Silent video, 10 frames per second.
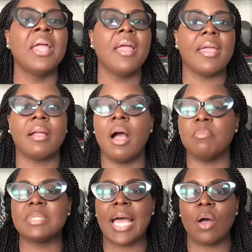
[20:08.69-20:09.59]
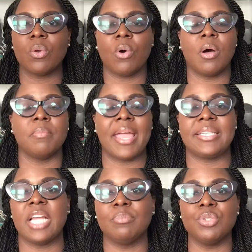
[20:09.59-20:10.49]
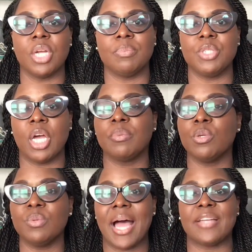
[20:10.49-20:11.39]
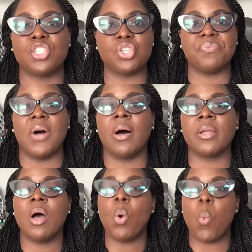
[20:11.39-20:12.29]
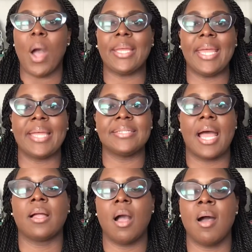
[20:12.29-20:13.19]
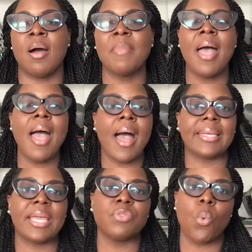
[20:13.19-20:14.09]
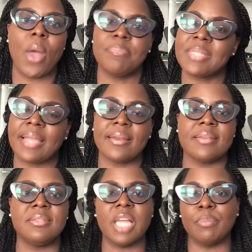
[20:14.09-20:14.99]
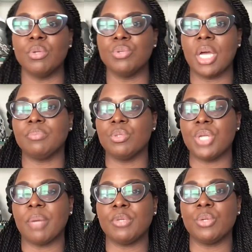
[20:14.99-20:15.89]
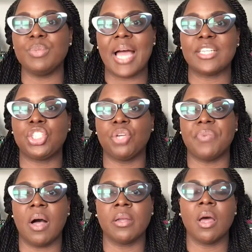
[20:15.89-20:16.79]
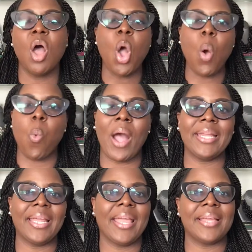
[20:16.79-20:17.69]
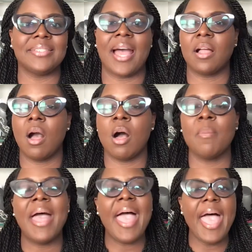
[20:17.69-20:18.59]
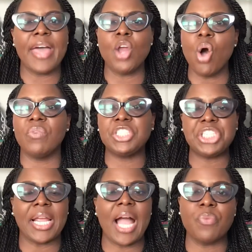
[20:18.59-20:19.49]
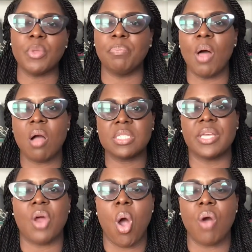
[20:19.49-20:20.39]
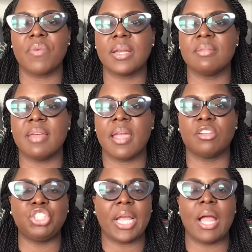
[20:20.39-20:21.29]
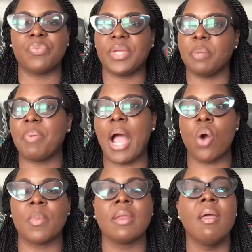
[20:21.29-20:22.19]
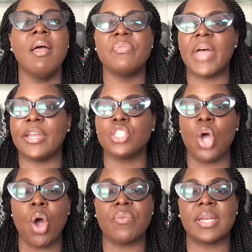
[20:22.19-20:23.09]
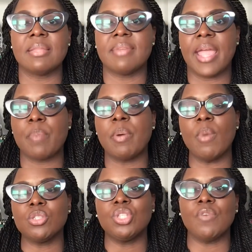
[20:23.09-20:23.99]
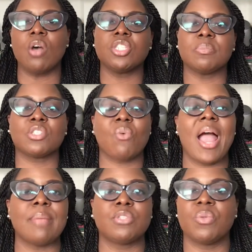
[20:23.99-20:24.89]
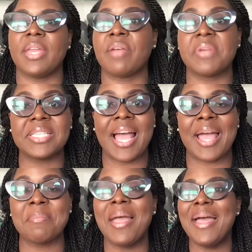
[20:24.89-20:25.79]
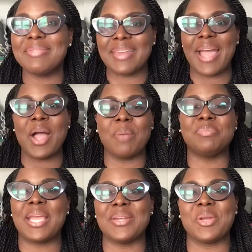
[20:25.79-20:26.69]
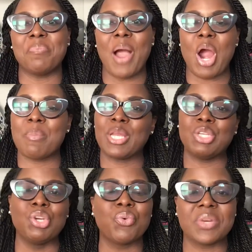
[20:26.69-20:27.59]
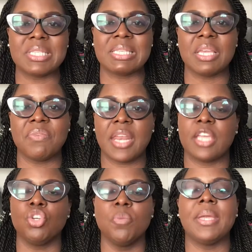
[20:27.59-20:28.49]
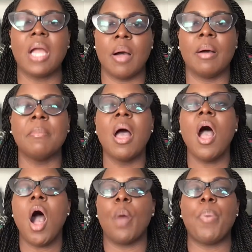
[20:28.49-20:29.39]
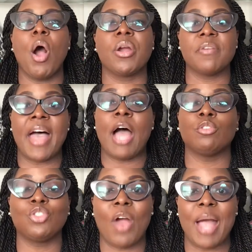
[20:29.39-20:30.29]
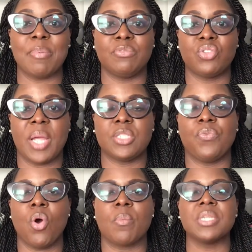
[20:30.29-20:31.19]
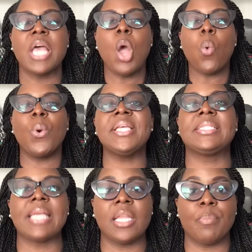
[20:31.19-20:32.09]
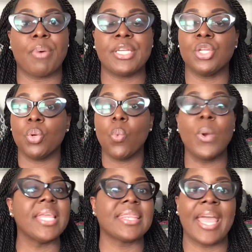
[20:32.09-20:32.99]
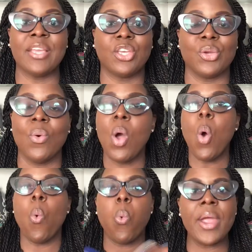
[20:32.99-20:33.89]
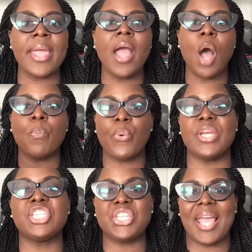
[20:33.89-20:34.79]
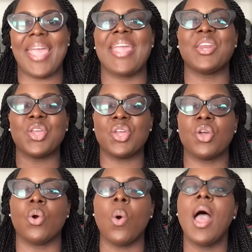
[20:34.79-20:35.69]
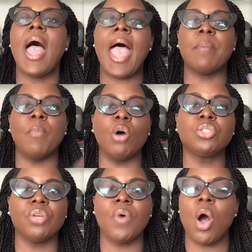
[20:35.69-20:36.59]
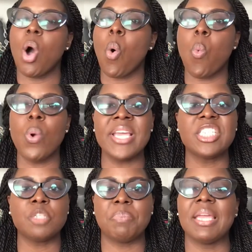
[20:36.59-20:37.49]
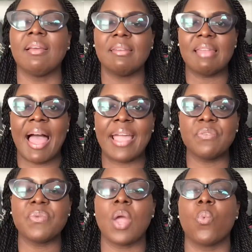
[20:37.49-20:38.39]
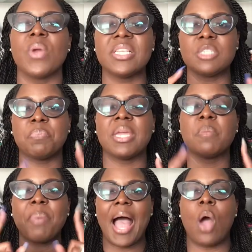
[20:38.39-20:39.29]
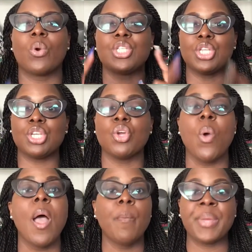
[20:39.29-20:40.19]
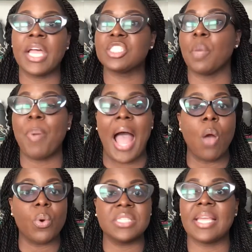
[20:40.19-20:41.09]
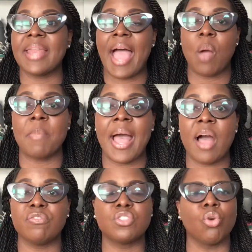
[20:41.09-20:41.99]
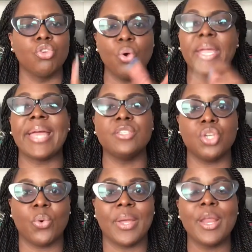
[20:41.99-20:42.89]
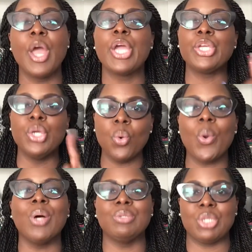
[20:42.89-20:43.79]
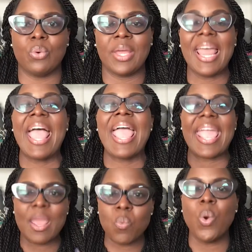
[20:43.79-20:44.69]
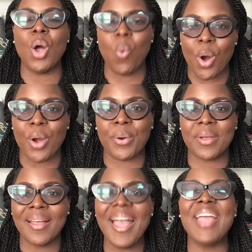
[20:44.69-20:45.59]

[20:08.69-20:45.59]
It comes out at www.shavonnawhitehead.com. Again, the website is www.shavonnawhitehead.com. Head over, check out the blogs that are already there. Check out the empowerment that is already there. But most of all, subscribe so that every time that I update an empowerment, you receive it and you become a part of our tribe of transformers. We celebrate you. We thank you. We appreciate you. And most of all, we speak life and we speak power to you because the power is in our mouths. So you can do it. You will do it. It will work.